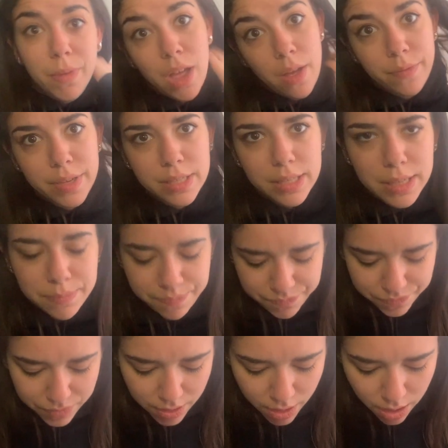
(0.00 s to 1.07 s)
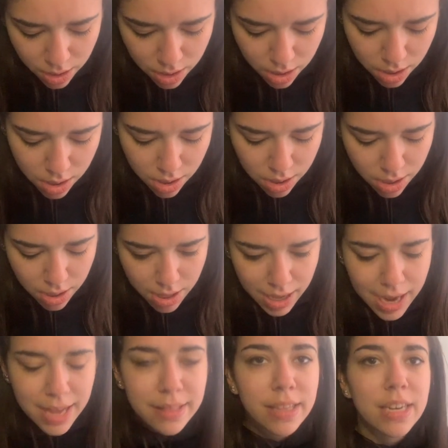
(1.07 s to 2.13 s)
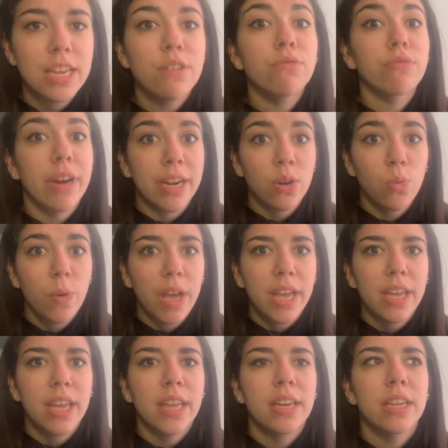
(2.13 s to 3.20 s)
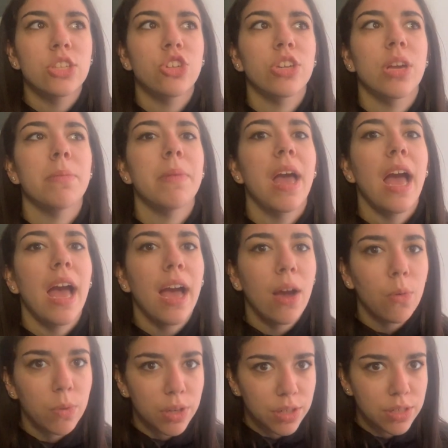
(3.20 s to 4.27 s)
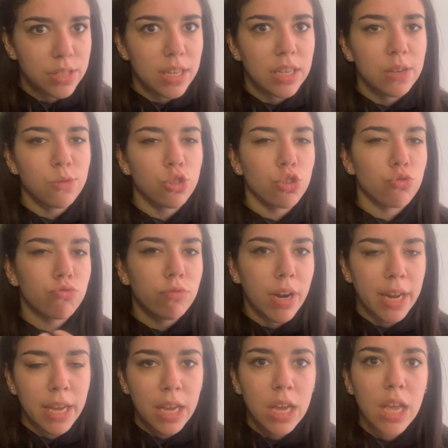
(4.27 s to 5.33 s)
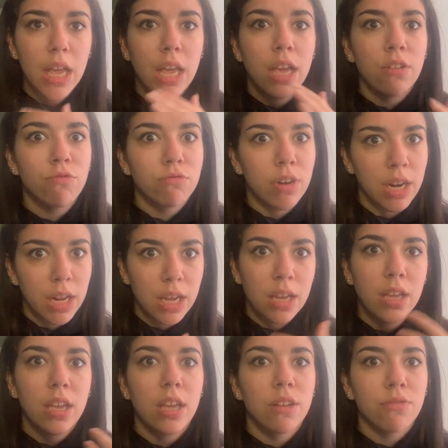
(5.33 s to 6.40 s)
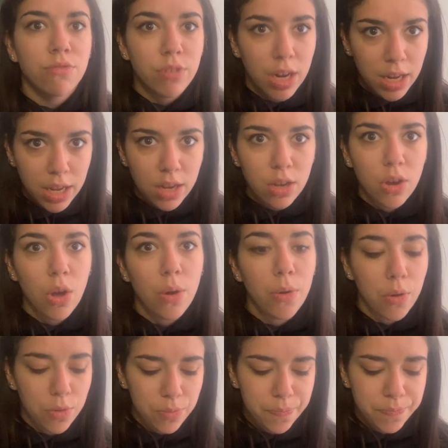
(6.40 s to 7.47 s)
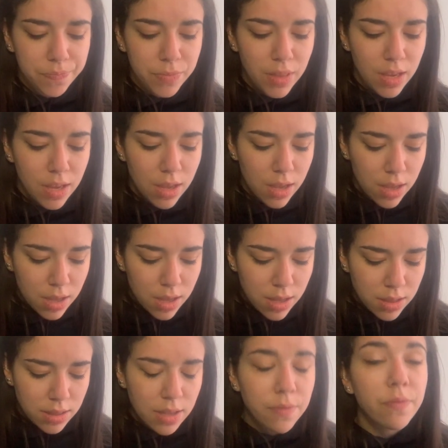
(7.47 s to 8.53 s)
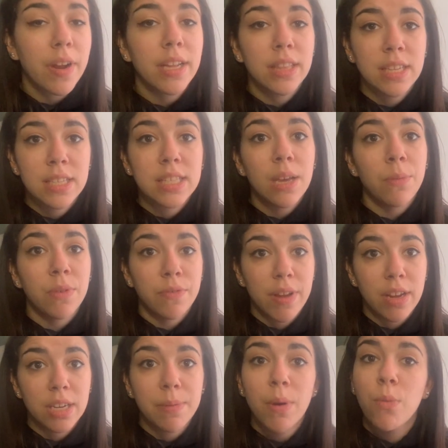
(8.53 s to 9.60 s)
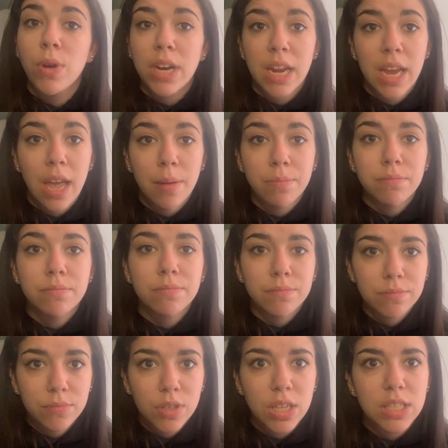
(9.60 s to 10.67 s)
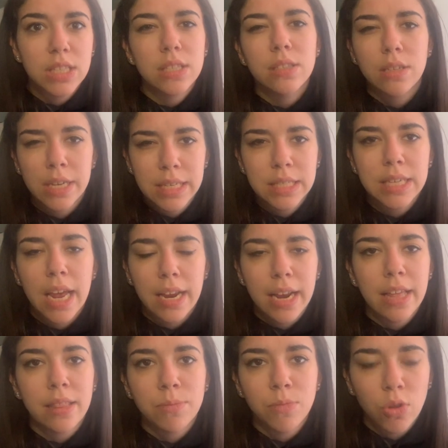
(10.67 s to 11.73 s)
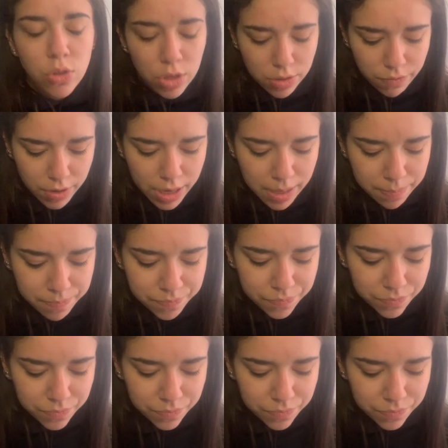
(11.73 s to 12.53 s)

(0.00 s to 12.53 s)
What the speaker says: obviously. And then he ran away, and it took him hours, and he was just running and running and running home. Then finally someone found him at 1 a.m. because his dad had them go look for him.